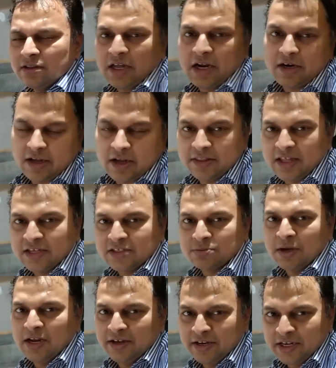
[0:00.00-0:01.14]
That's
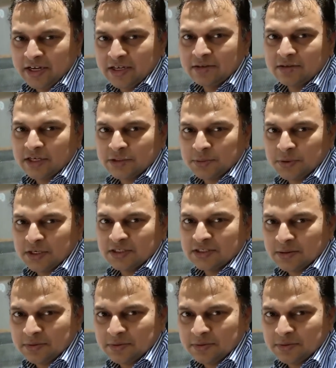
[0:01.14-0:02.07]
my learning experience.